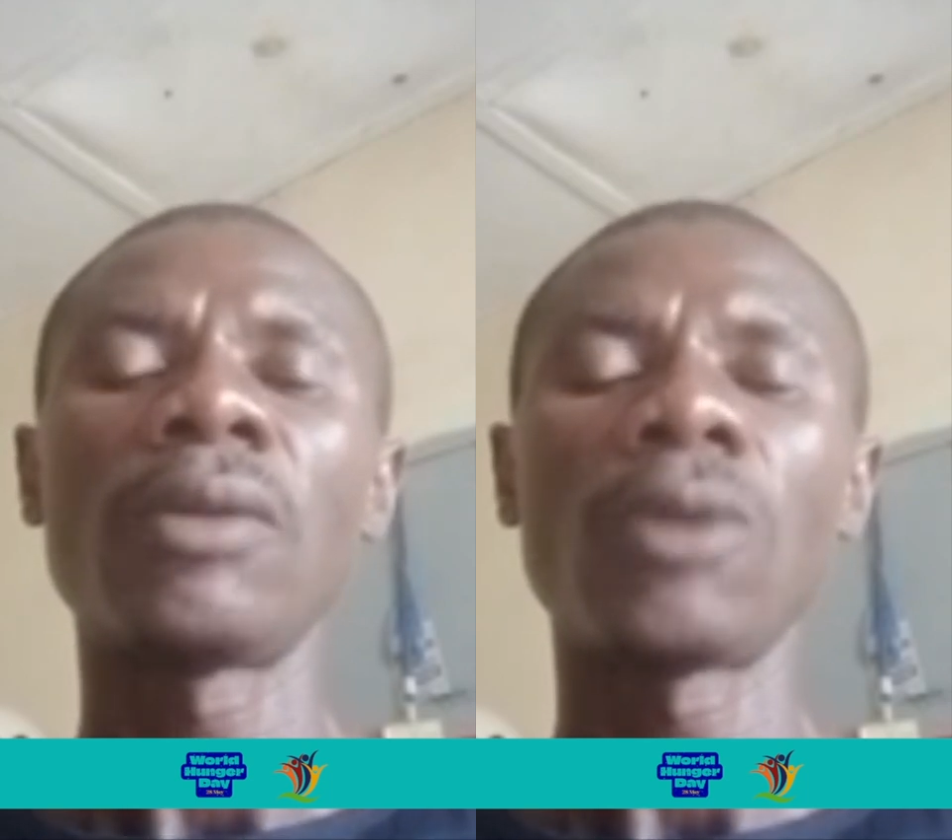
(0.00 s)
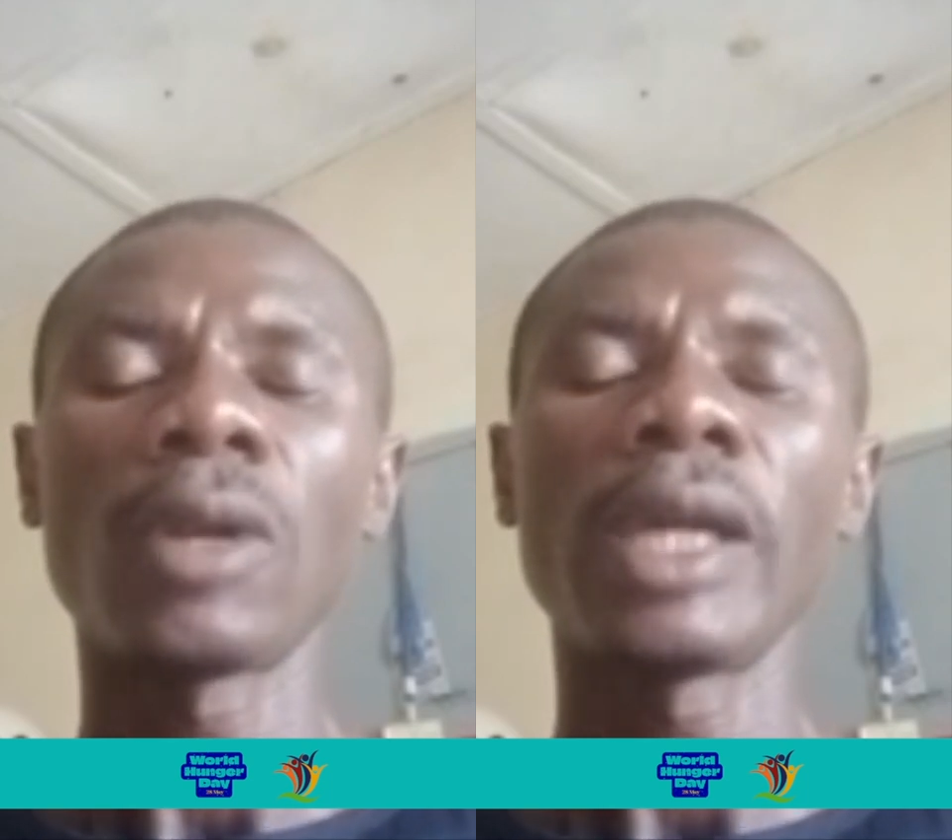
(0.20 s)

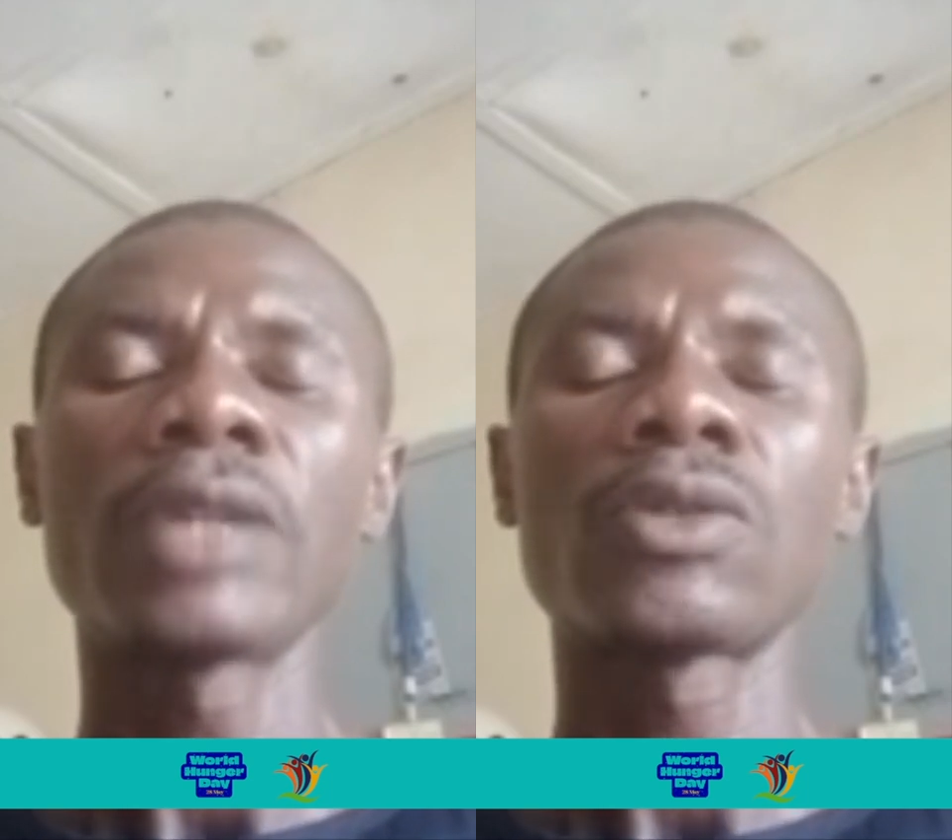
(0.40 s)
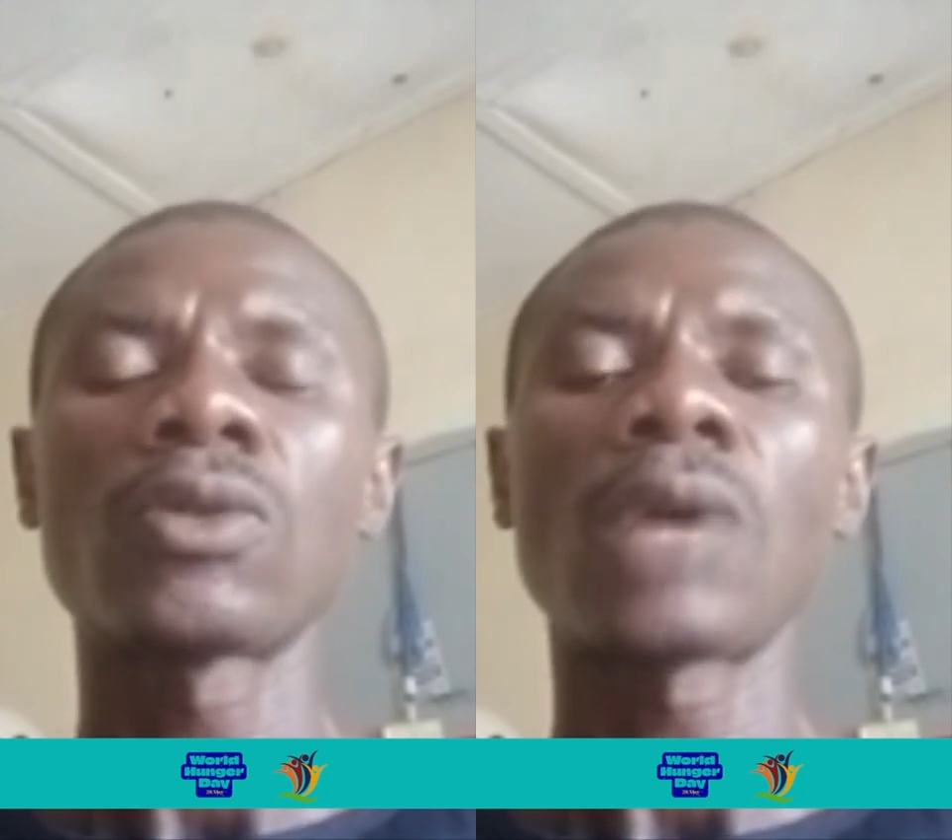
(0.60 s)

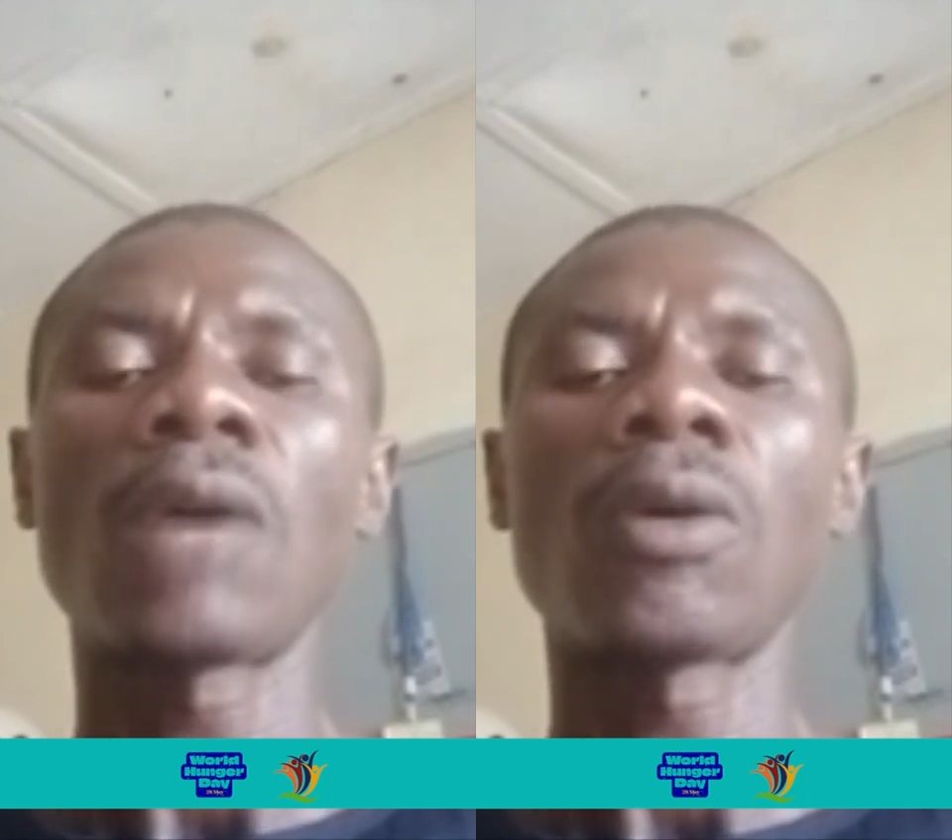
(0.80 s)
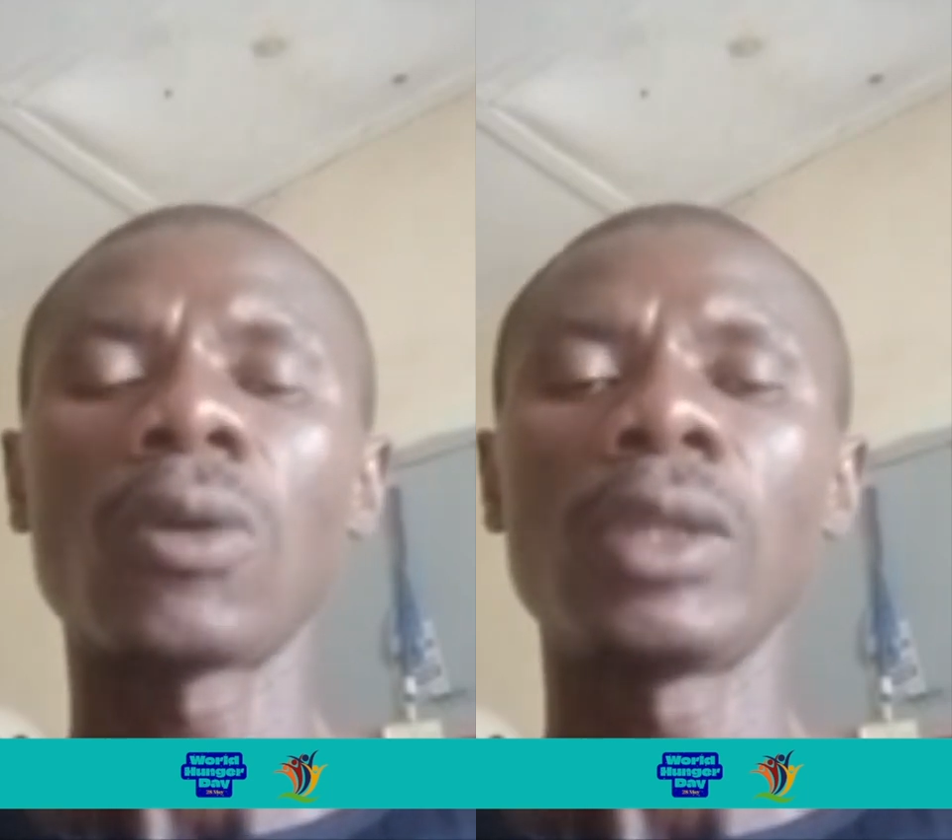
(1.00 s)
knowledge to
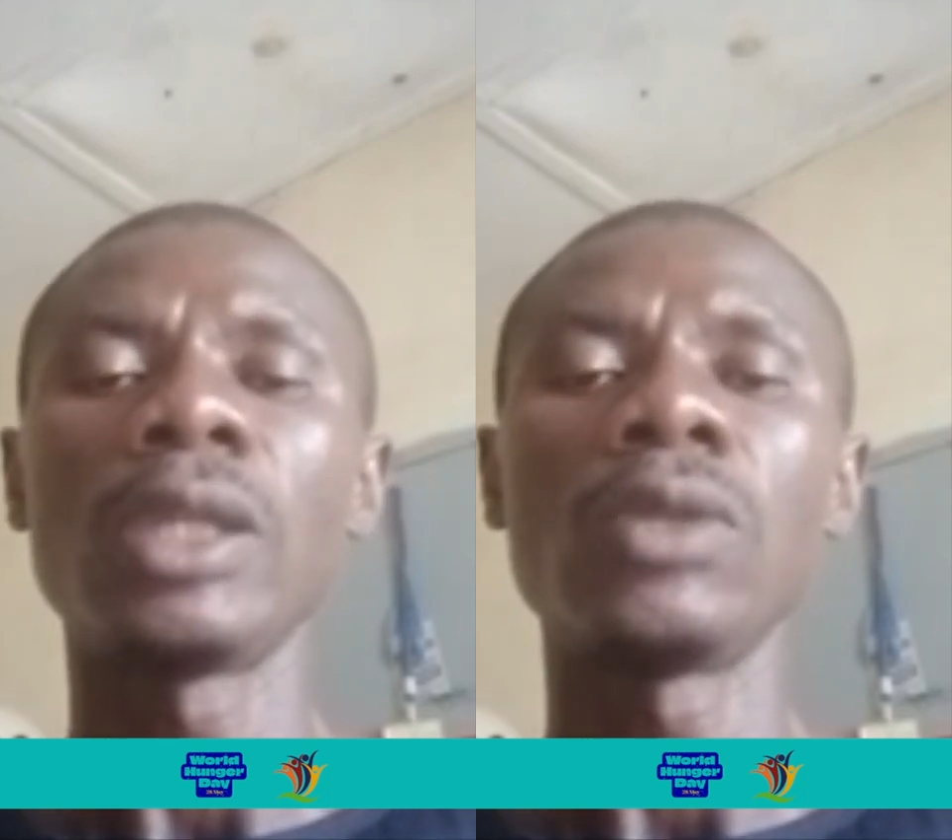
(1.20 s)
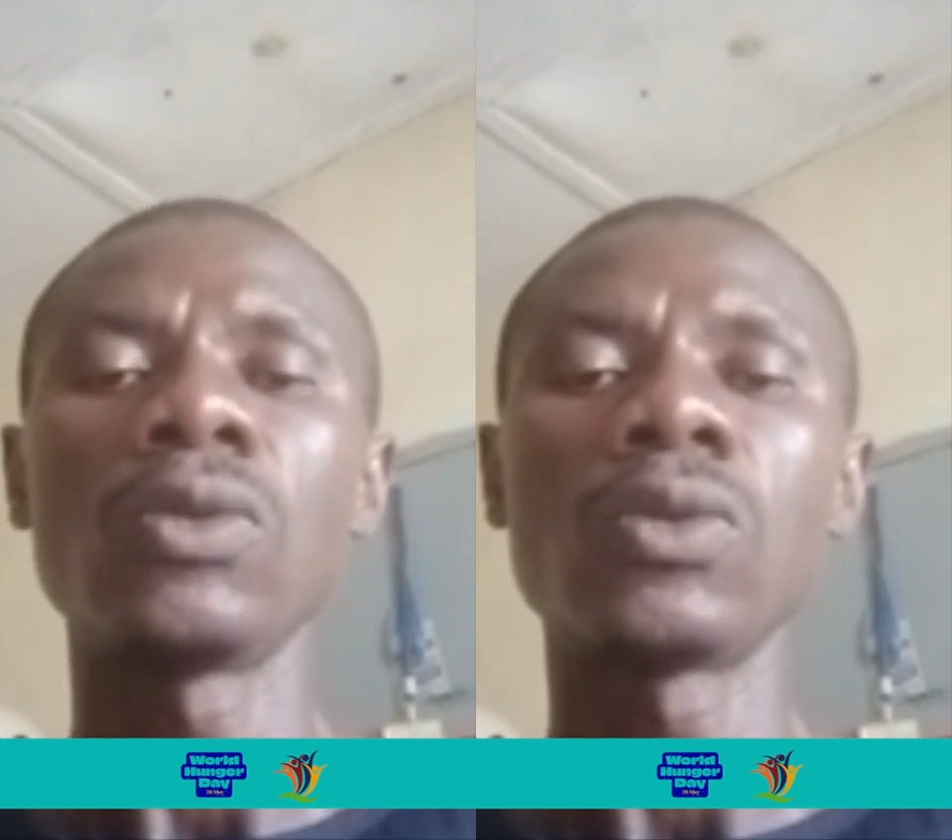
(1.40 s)
our
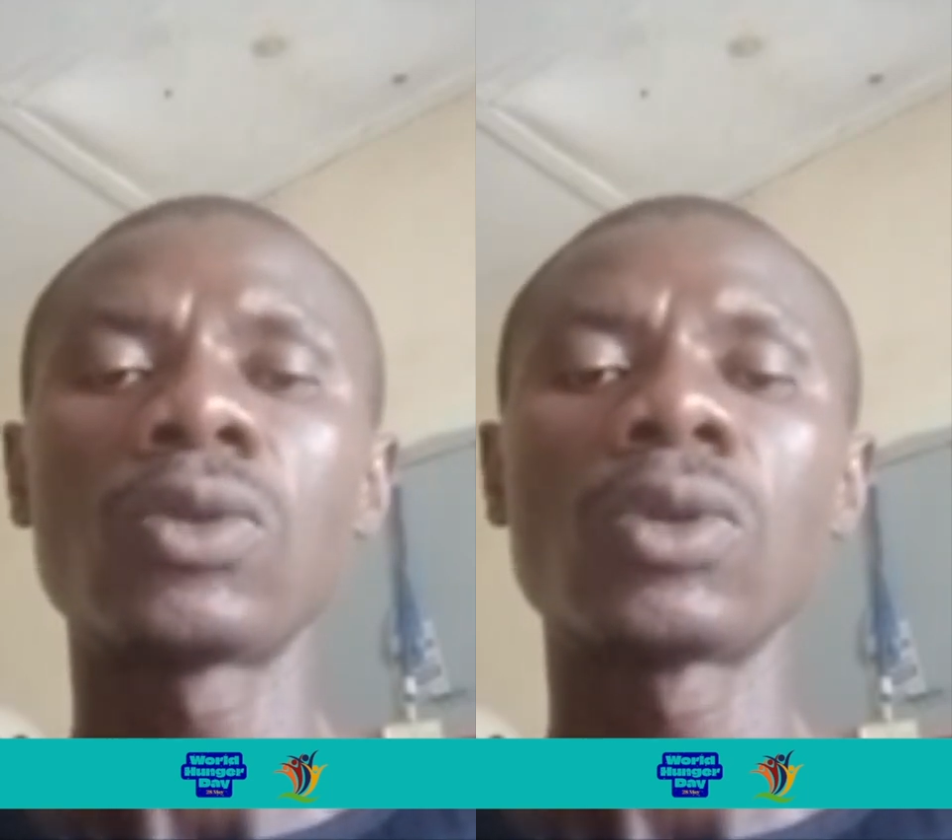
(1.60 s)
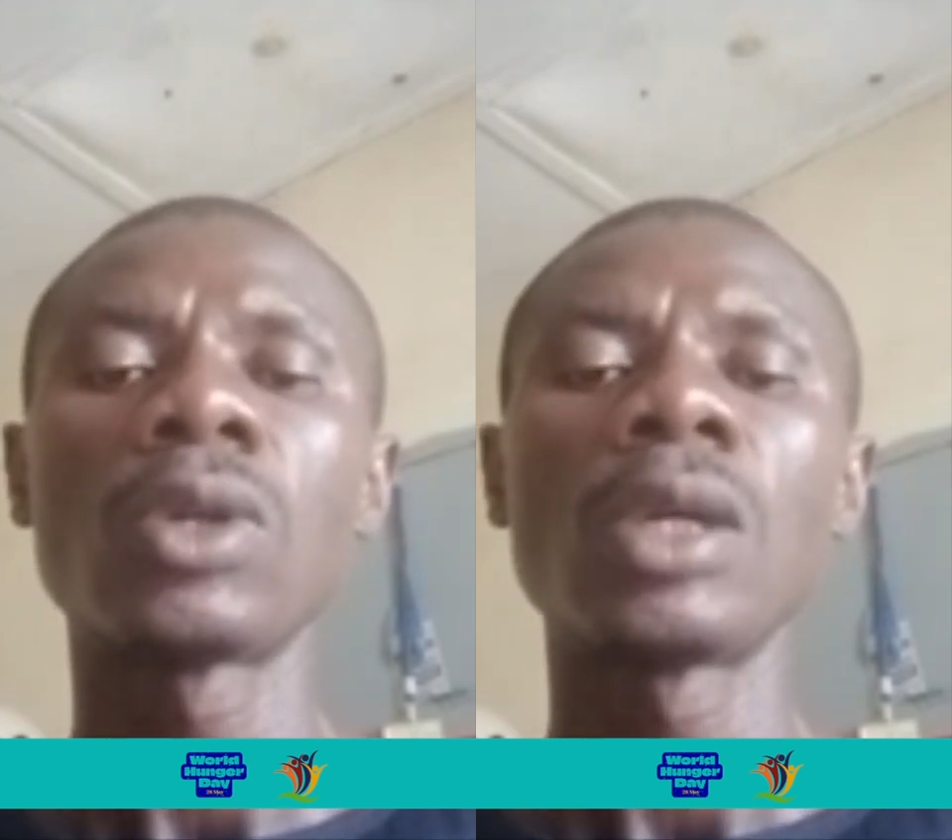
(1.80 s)
colleague youth